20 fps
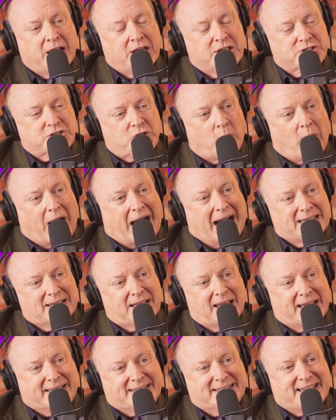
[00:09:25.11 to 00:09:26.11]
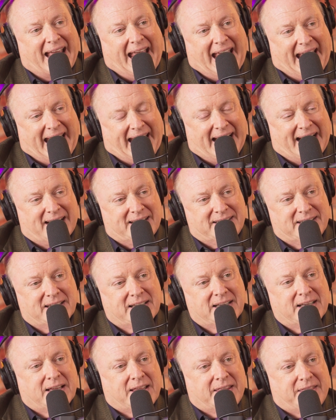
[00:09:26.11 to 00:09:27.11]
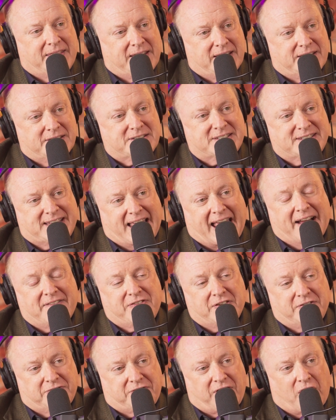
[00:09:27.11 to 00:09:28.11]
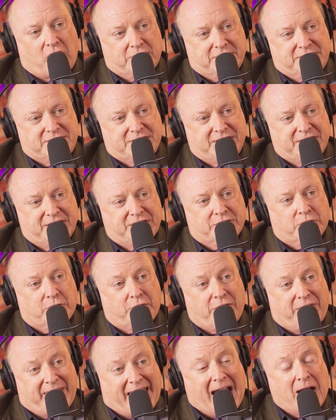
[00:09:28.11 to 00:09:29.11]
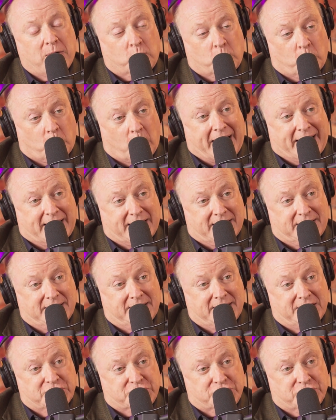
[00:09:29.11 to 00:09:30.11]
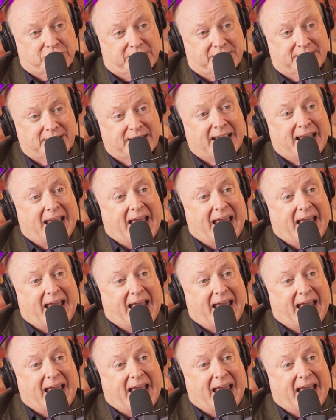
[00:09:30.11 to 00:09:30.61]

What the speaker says: So I like to add the staff and volunteer, that recognition